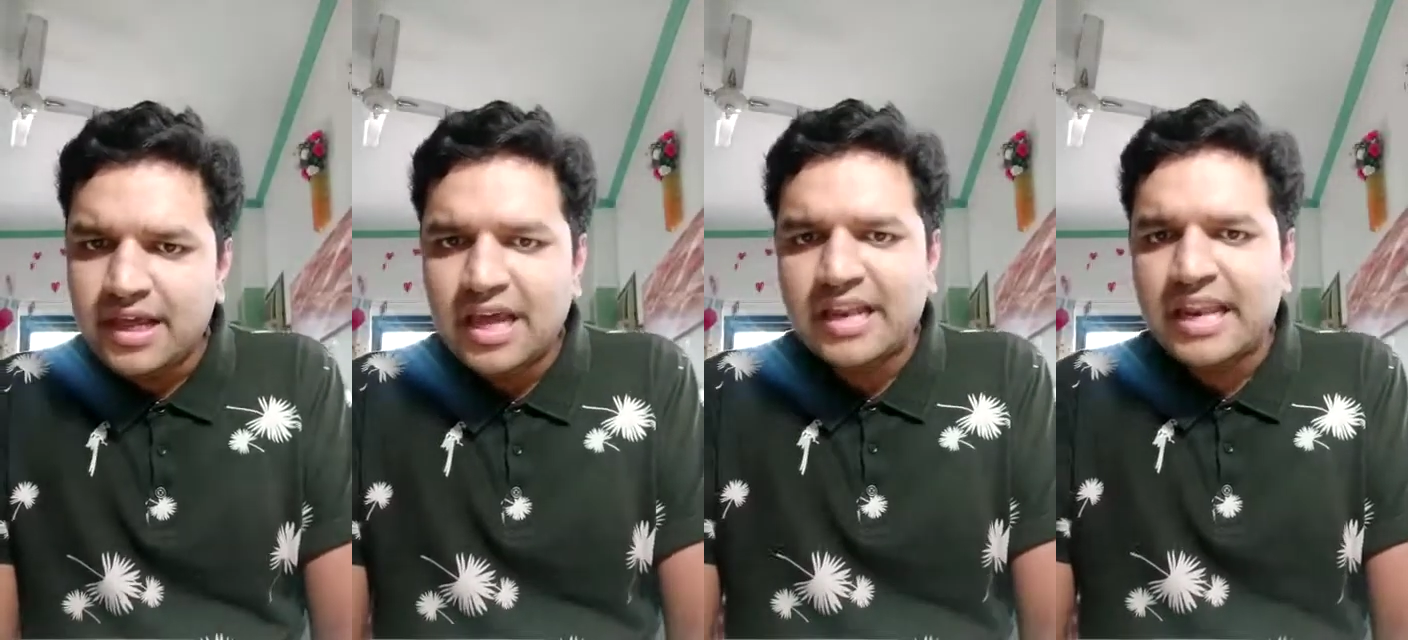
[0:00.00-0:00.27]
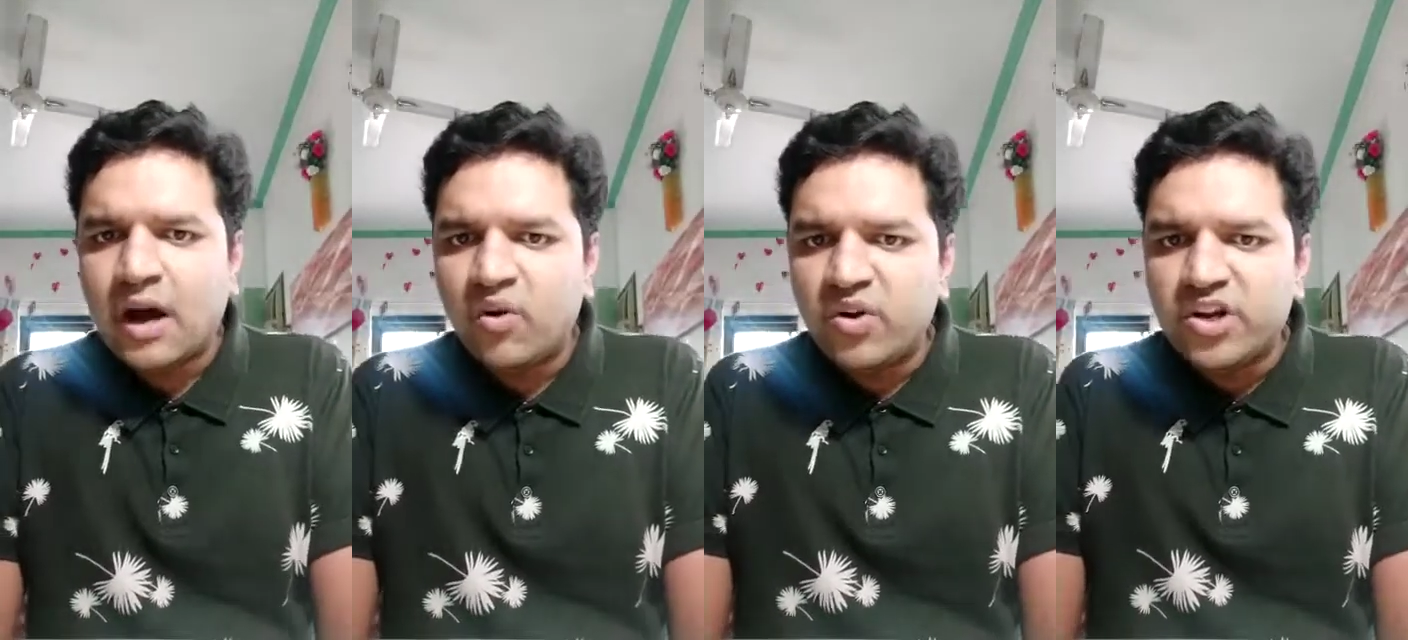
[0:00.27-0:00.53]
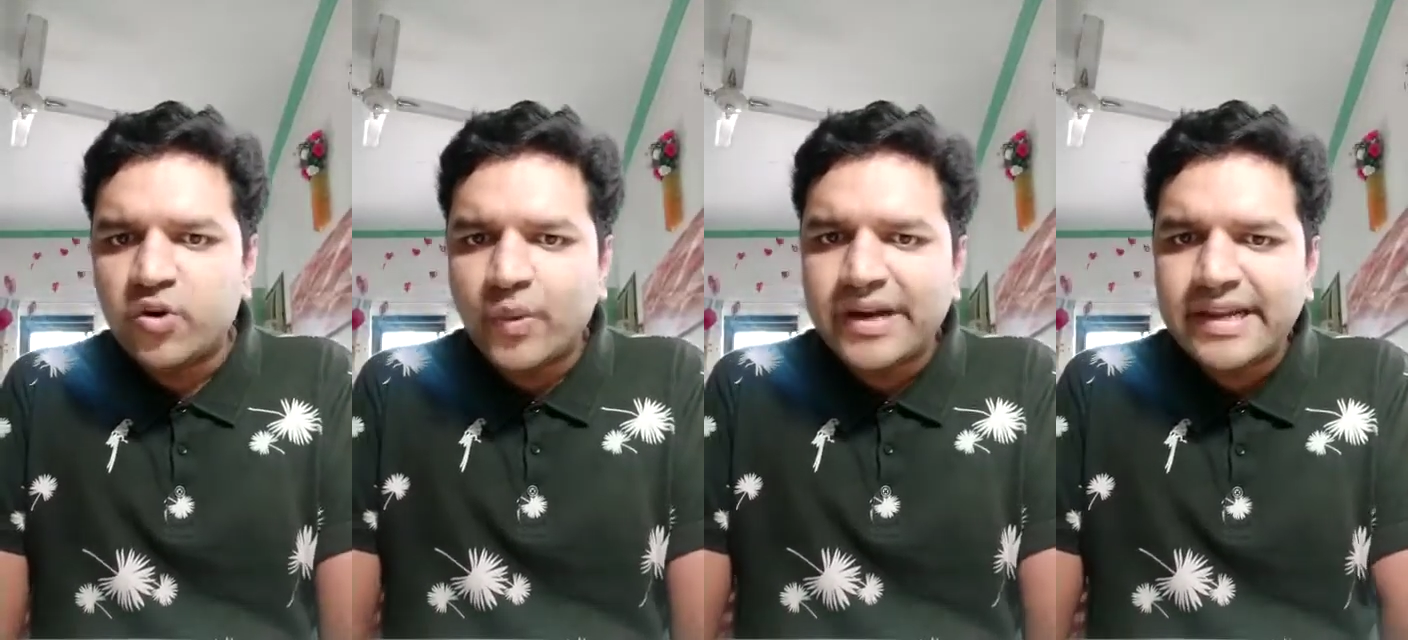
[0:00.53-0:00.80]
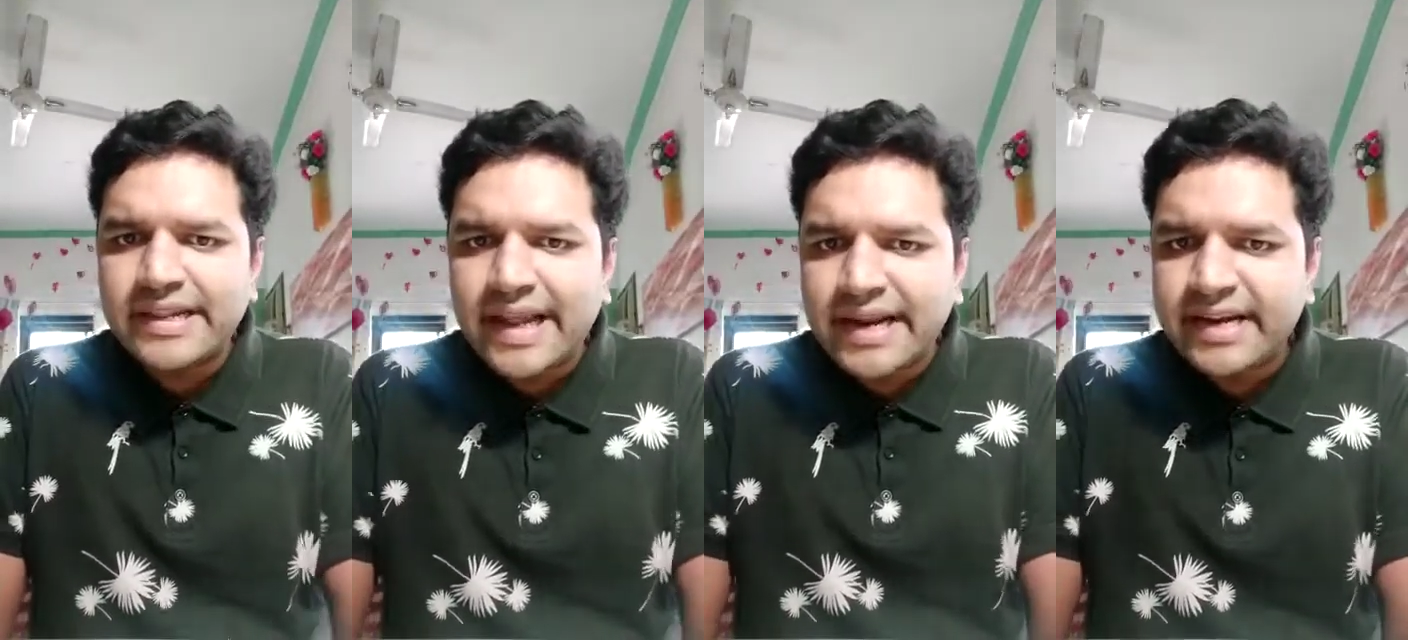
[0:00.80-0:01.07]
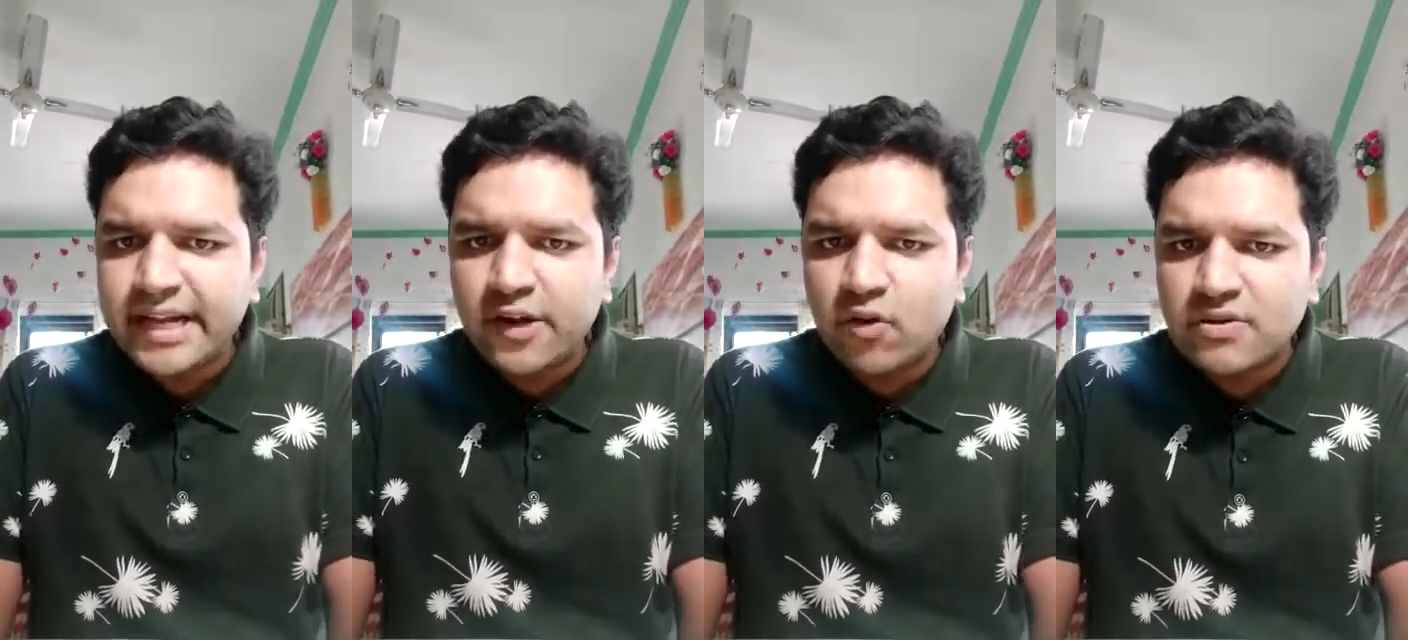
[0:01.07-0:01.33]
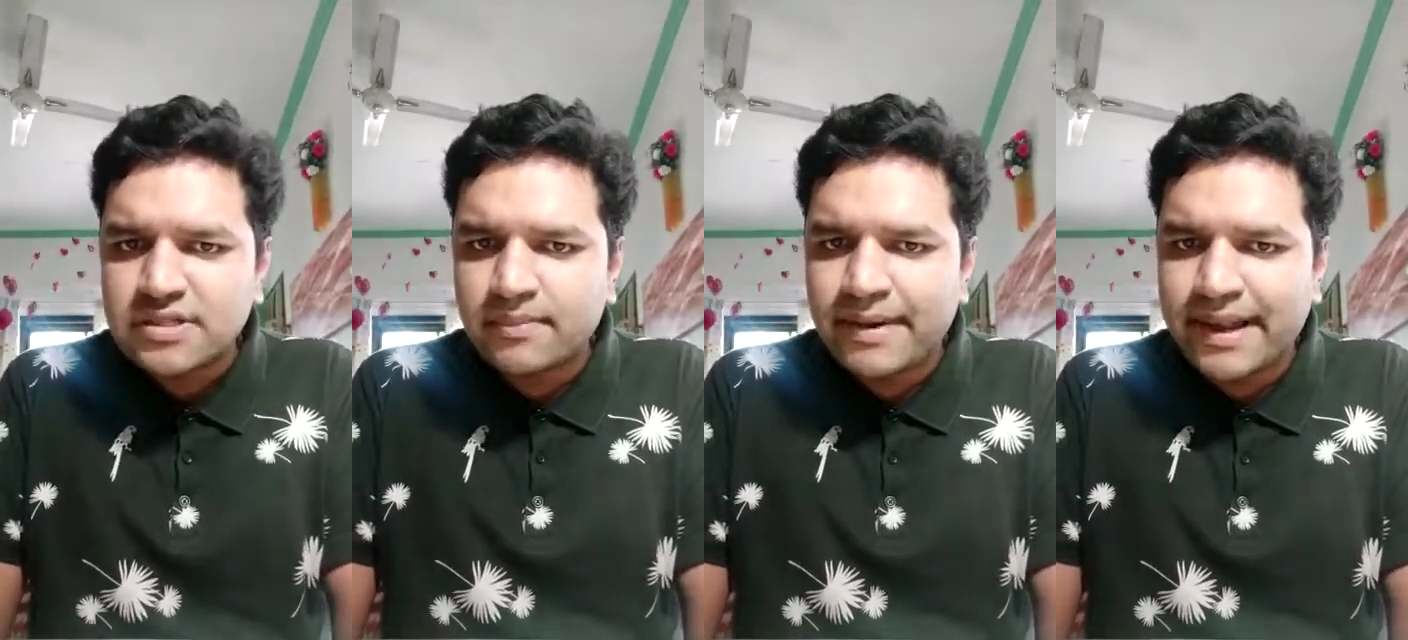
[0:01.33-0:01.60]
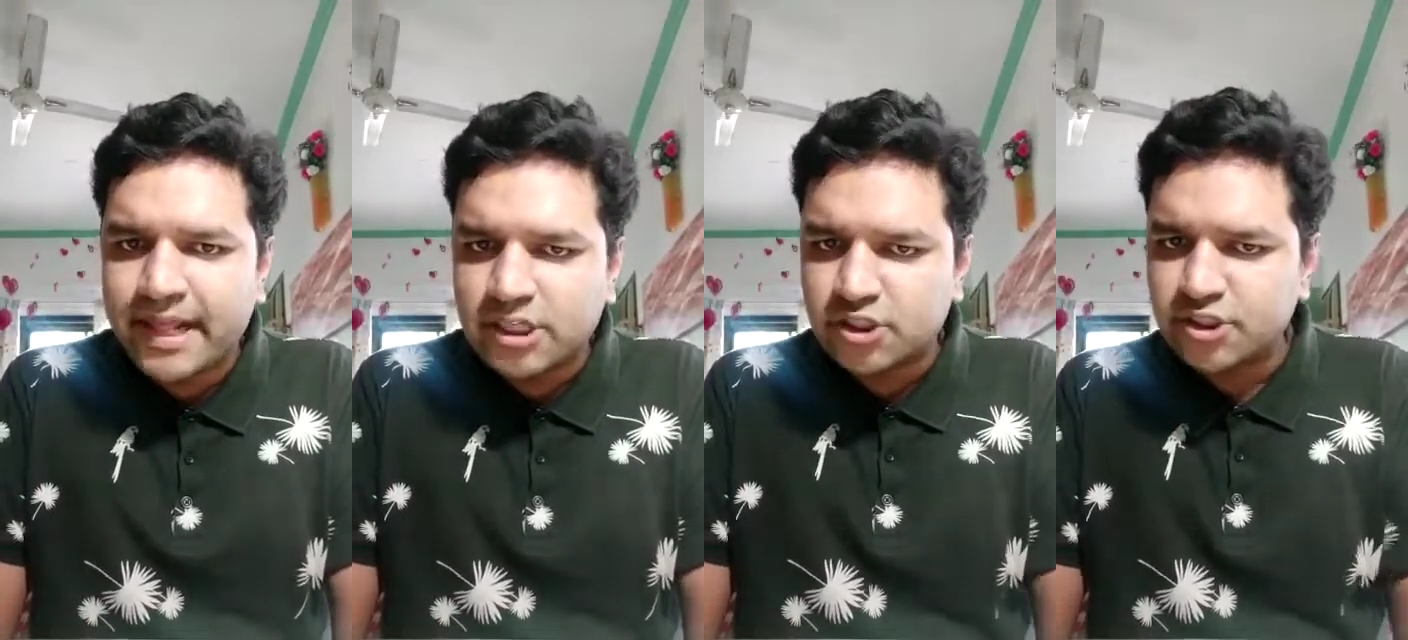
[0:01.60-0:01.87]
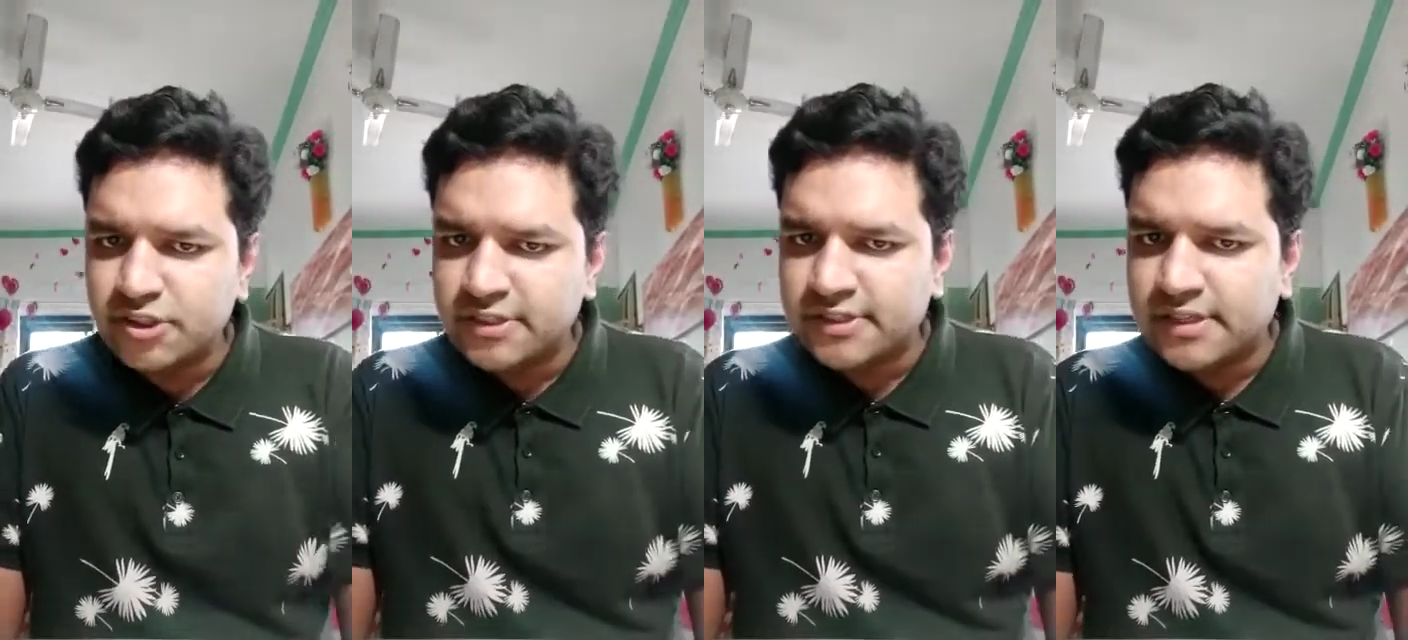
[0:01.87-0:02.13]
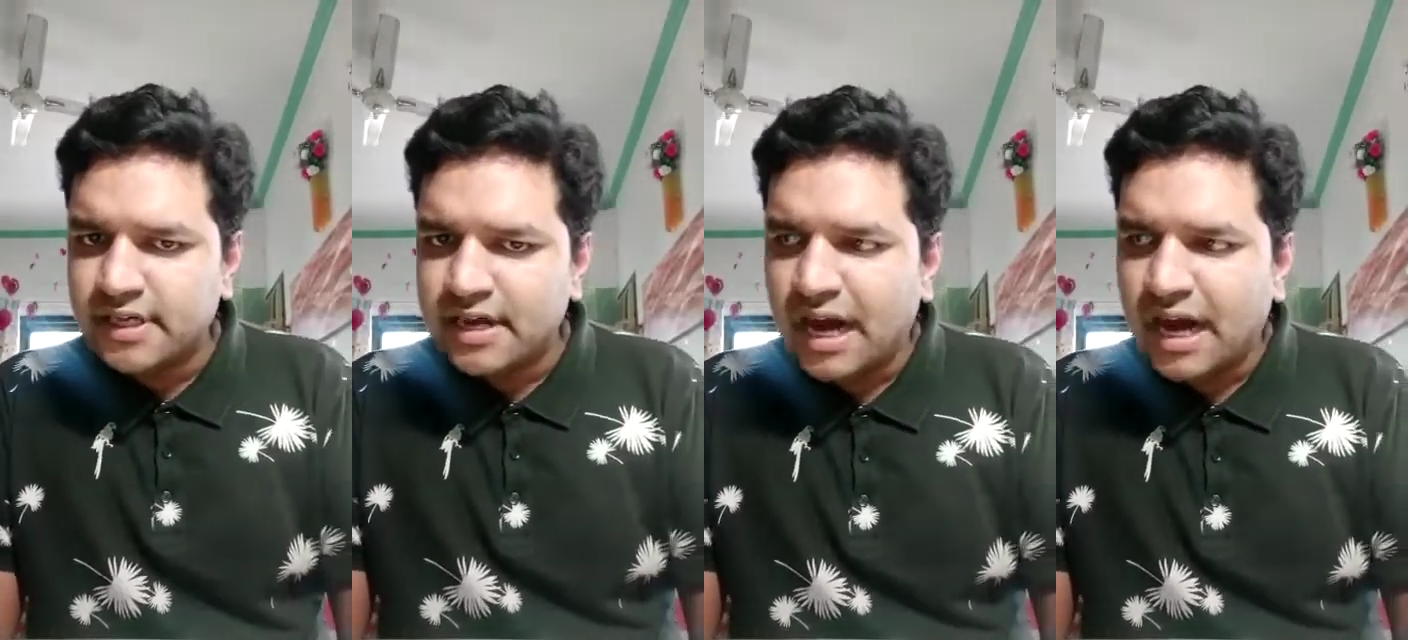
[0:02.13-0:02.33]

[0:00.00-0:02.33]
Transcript: and now in the 2019 Lok Sabha elections,